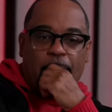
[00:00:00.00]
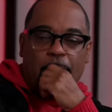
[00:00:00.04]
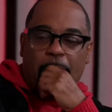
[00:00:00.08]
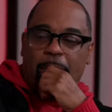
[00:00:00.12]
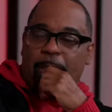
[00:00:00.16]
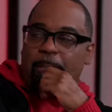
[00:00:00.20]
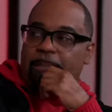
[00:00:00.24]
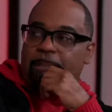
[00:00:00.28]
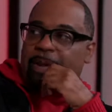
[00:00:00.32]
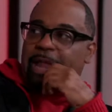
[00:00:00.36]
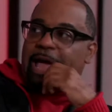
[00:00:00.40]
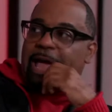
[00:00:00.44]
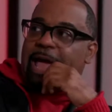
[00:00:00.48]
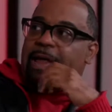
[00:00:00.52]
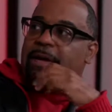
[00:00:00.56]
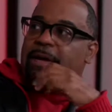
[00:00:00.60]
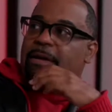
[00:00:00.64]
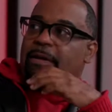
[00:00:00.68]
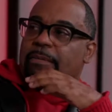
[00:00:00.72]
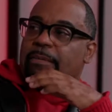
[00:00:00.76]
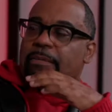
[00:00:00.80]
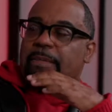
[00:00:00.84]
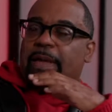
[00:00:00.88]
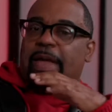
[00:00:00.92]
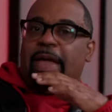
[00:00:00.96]
went
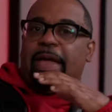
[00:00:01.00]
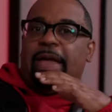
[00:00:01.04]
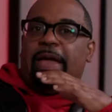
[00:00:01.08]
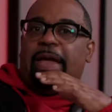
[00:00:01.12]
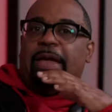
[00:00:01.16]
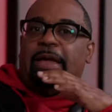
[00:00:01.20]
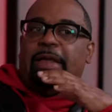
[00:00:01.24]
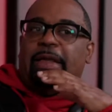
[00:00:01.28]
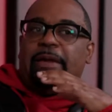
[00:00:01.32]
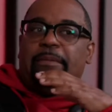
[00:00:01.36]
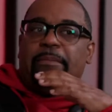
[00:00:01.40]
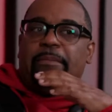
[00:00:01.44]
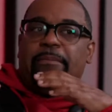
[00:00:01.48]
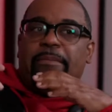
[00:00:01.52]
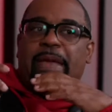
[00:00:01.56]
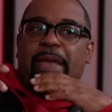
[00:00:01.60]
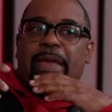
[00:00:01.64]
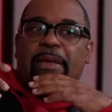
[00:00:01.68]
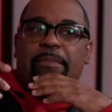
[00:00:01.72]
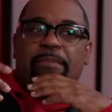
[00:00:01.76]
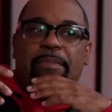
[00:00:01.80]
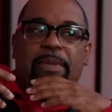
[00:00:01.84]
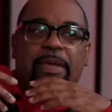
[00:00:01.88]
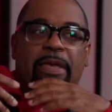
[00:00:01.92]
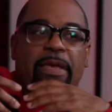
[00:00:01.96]
platinum and
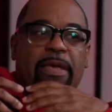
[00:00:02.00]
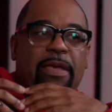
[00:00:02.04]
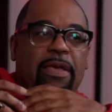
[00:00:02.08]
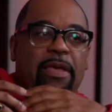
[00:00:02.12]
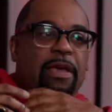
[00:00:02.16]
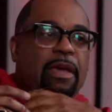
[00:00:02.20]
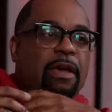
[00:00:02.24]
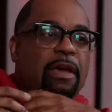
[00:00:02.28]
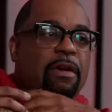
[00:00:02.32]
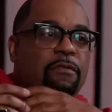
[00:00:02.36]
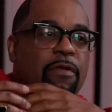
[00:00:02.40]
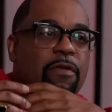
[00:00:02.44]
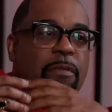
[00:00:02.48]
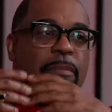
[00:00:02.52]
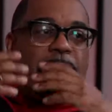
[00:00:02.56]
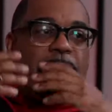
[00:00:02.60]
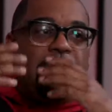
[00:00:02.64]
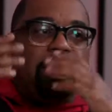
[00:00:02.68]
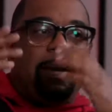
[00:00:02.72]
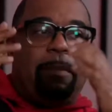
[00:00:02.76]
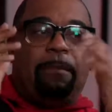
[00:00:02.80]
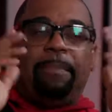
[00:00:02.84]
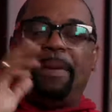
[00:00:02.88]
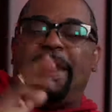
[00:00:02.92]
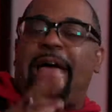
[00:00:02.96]
made me from
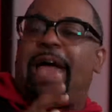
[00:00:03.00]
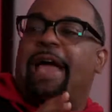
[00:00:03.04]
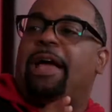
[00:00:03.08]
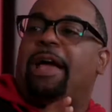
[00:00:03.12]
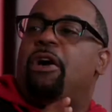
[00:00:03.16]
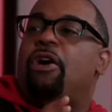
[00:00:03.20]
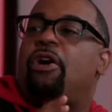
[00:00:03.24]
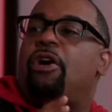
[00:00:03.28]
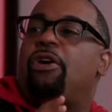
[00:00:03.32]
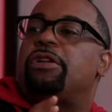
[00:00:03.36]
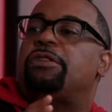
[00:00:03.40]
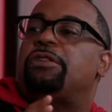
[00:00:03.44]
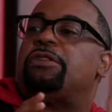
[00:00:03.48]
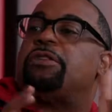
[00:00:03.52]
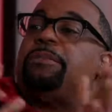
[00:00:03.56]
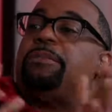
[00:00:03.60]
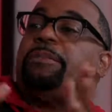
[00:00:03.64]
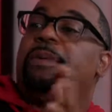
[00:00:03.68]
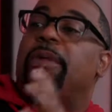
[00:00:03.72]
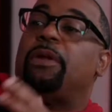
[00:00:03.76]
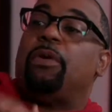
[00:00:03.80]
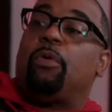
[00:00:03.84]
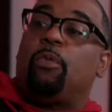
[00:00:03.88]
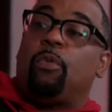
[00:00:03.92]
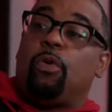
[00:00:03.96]
being a black artist to
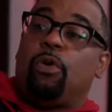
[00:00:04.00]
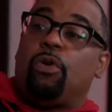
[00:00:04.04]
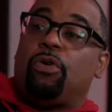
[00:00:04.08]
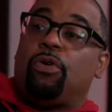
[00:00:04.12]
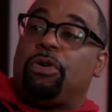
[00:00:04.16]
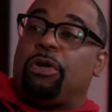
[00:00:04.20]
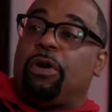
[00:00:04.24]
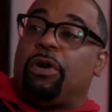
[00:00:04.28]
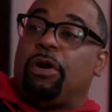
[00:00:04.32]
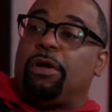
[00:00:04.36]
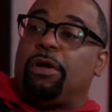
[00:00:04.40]
being a world